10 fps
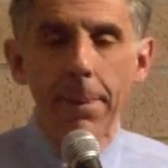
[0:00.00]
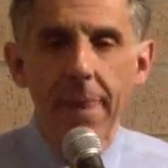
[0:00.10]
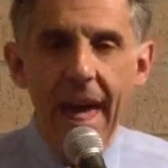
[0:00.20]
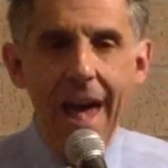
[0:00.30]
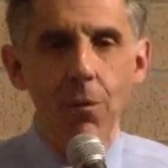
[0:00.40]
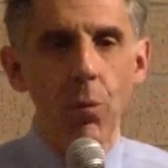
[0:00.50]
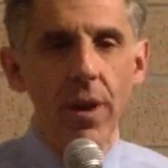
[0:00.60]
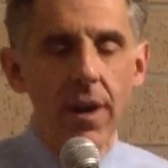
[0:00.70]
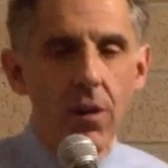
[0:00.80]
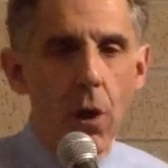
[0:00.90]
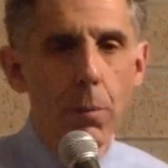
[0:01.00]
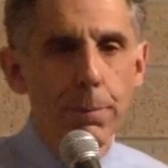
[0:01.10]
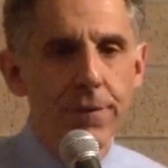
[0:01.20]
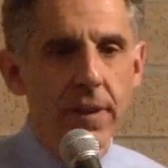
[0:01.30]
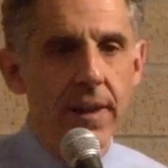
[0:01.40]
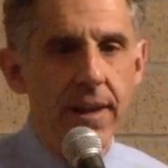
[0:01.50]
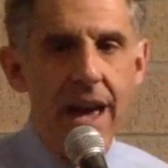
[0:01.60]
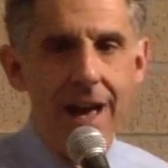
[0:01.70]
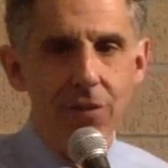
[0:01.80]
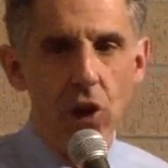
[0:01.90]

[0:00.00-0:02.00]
that will hopefully have a